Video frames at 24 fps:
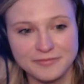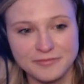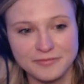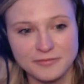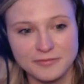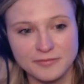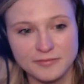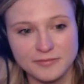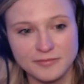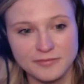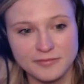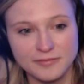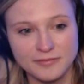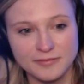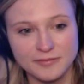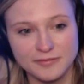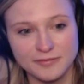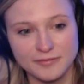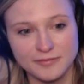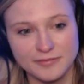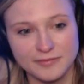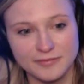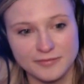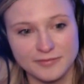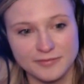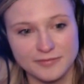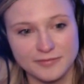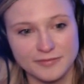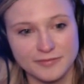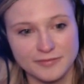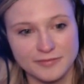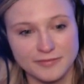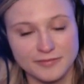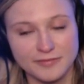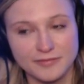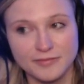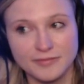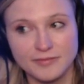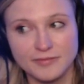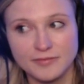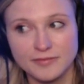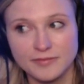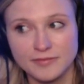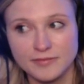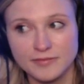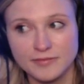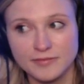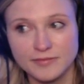
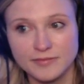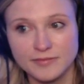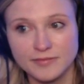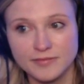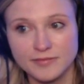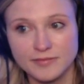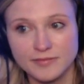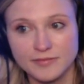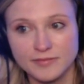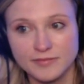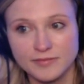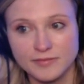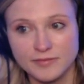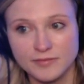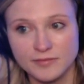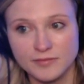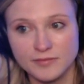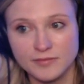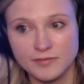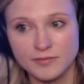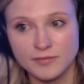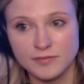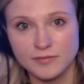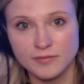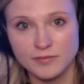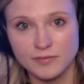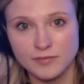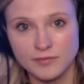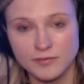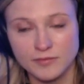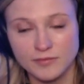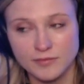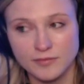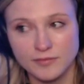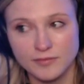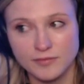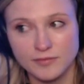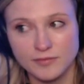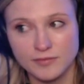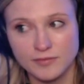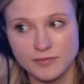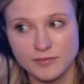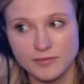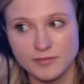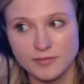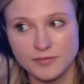No words are spoken by the person on screen.